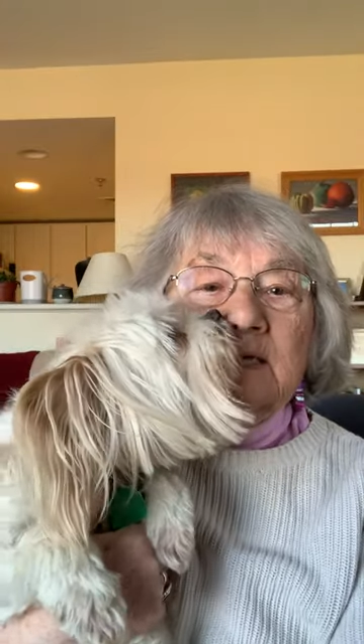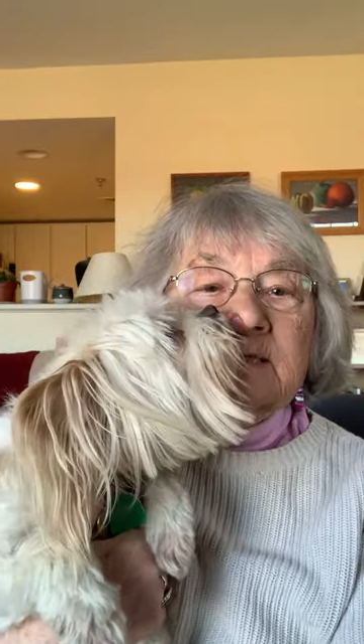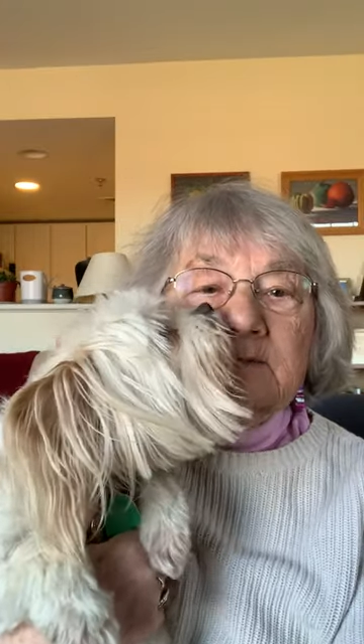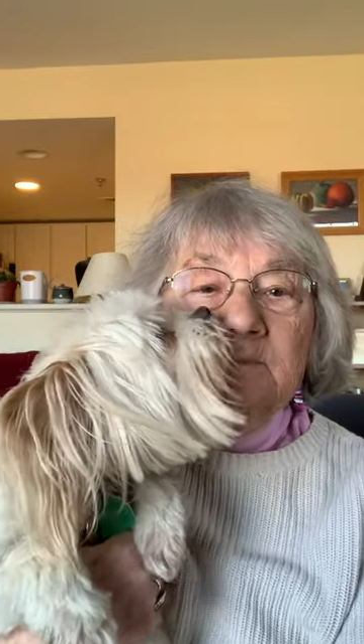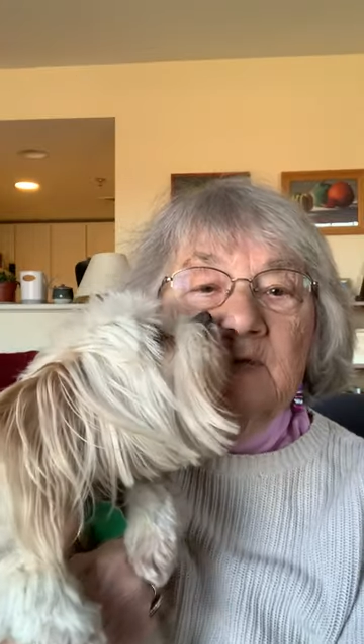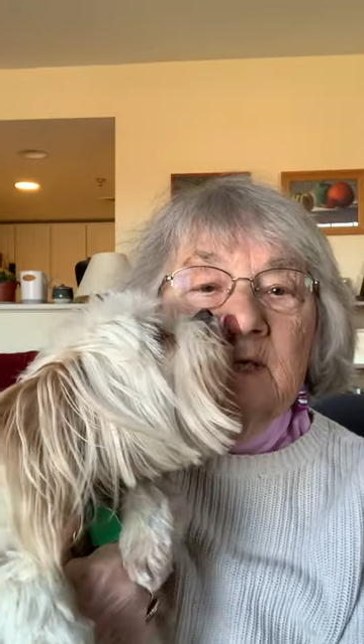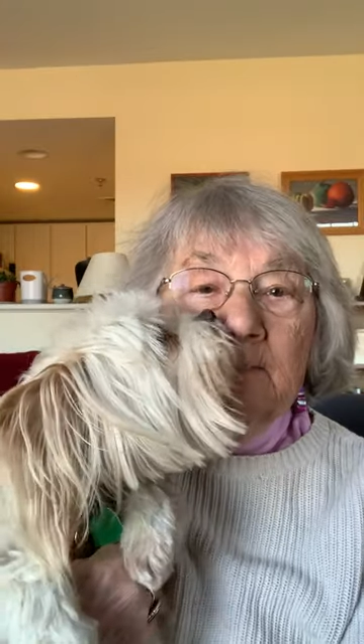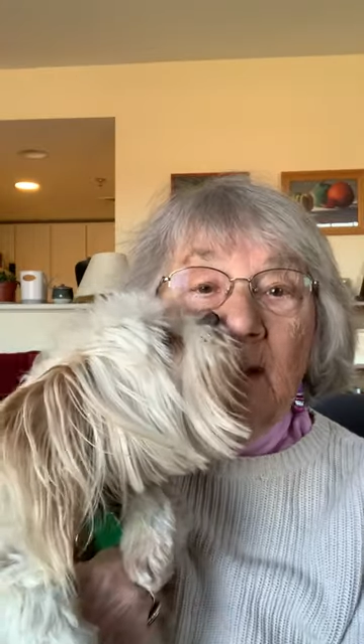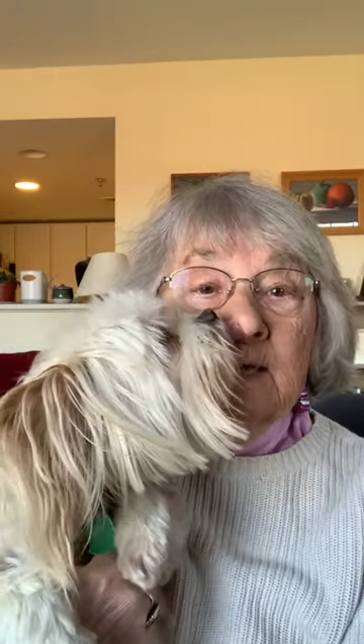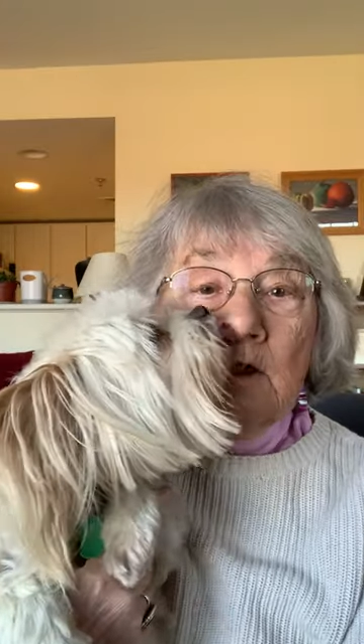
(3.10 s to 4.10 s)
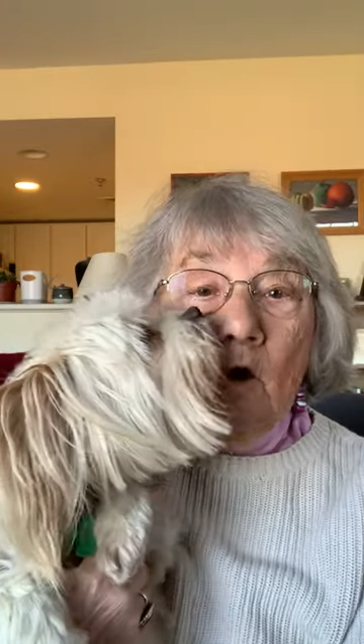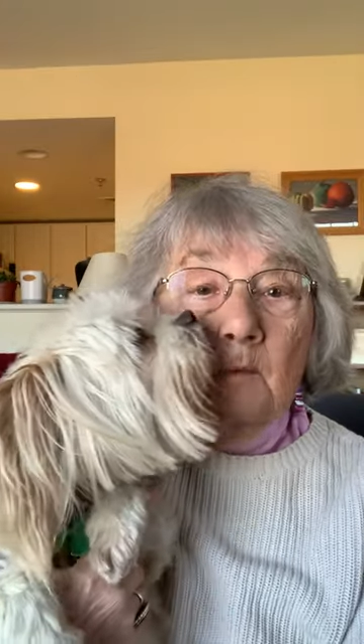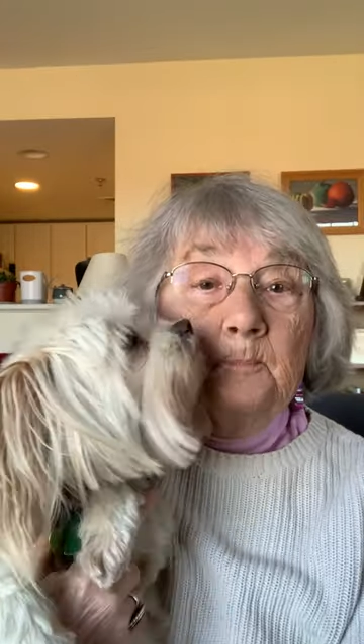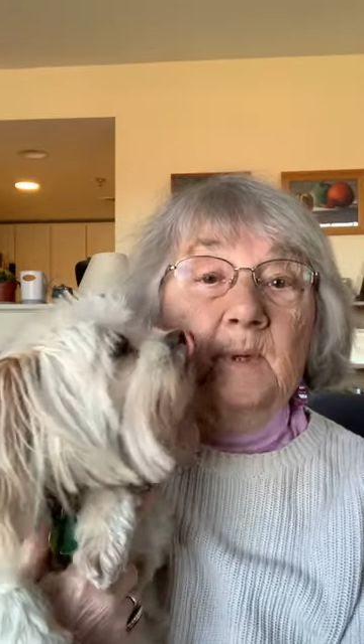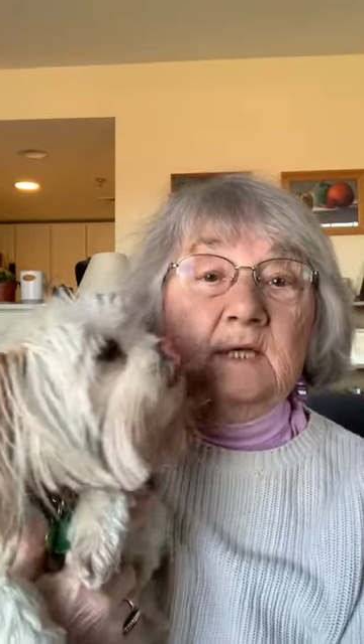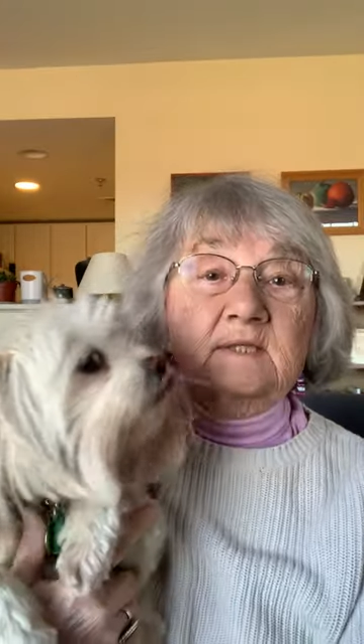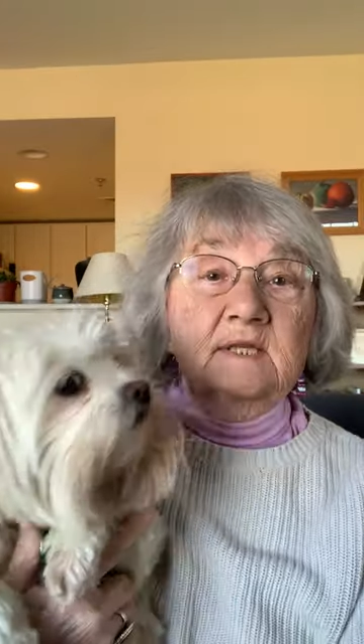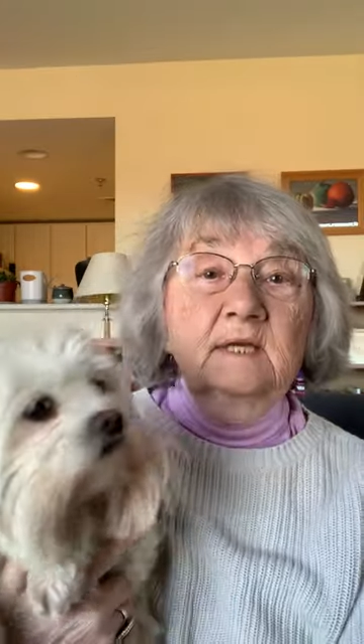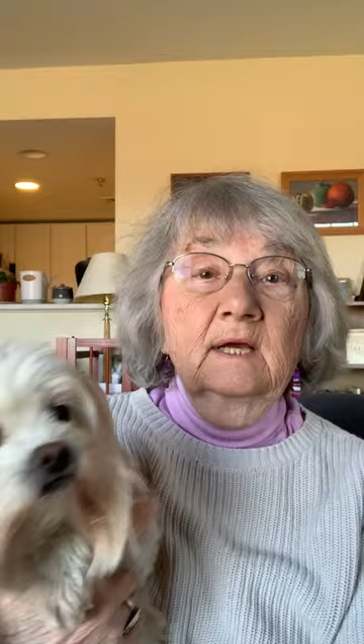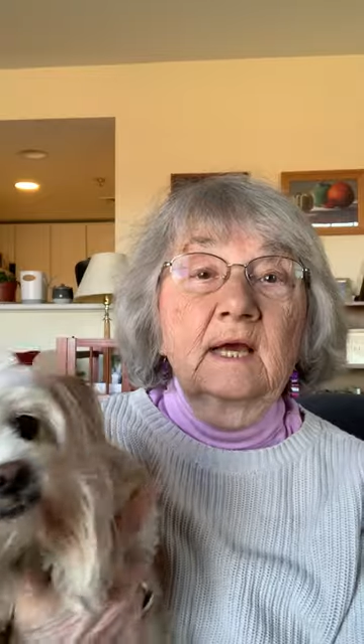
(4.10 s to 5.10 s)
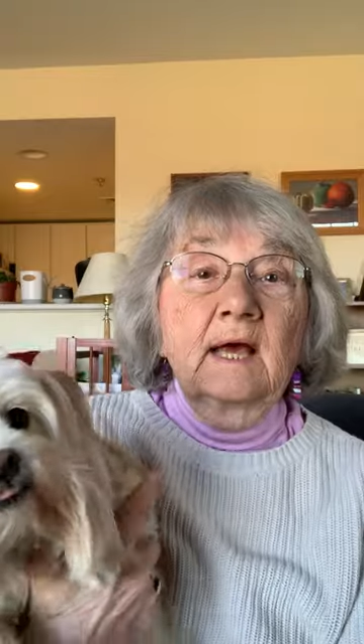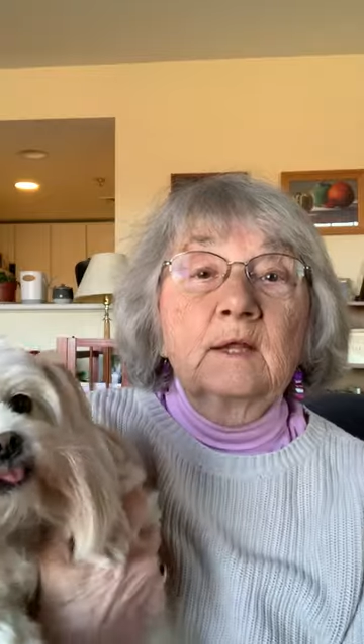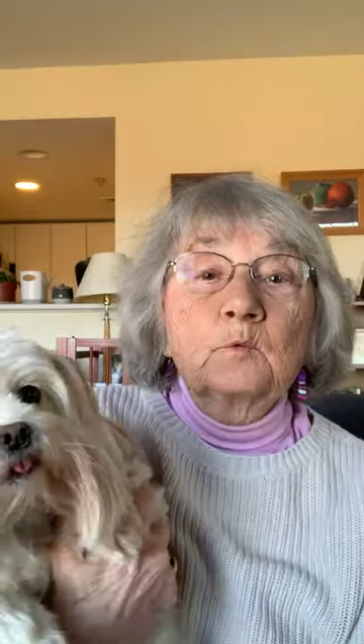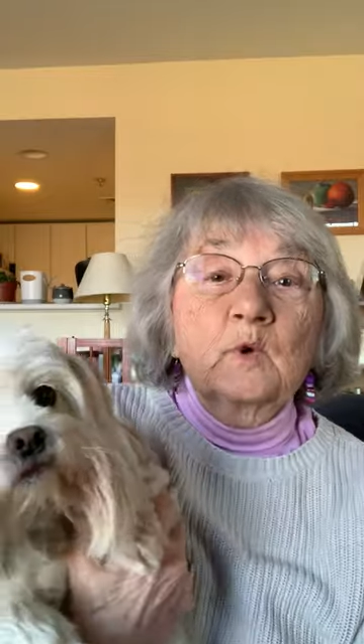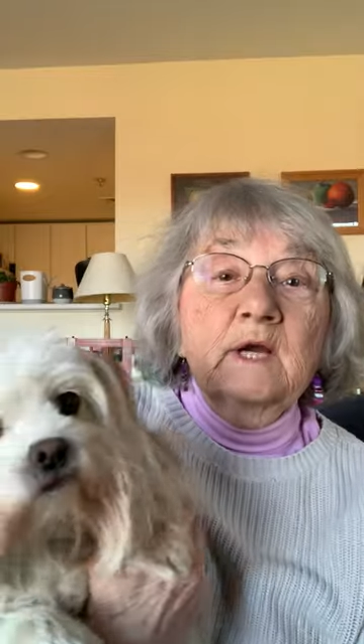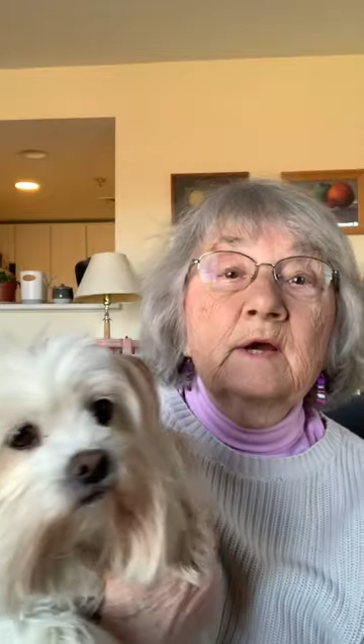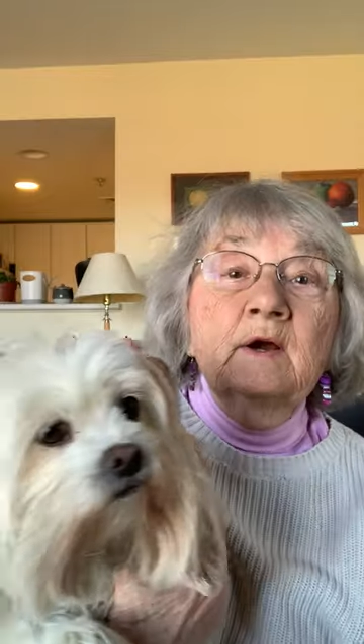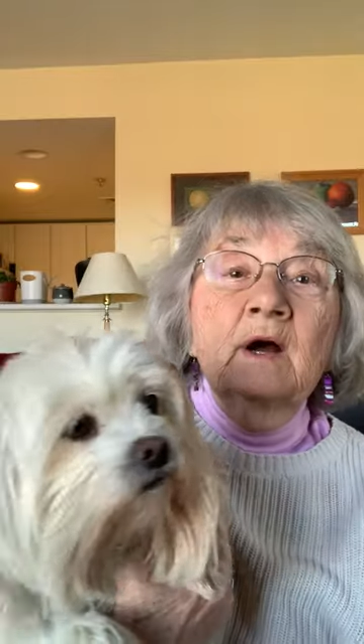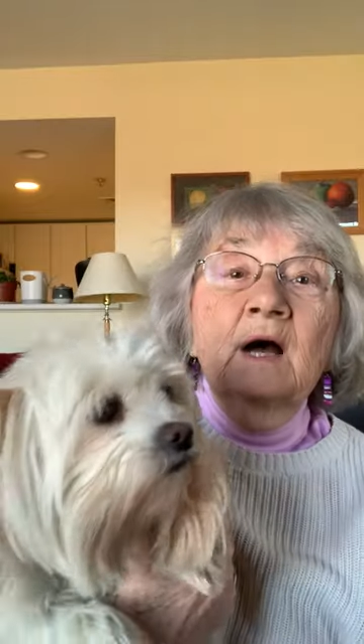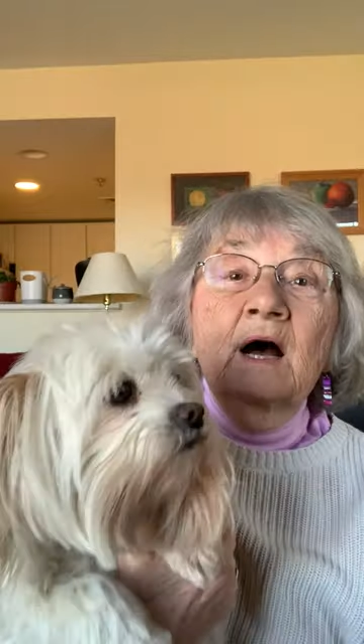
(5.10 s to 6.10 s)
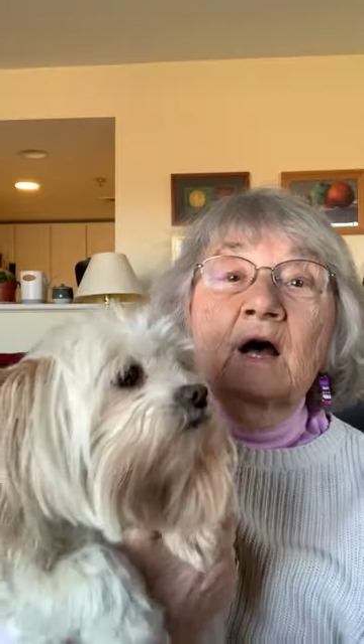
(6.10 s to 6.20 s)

This is me and my dog, Pixie, and we're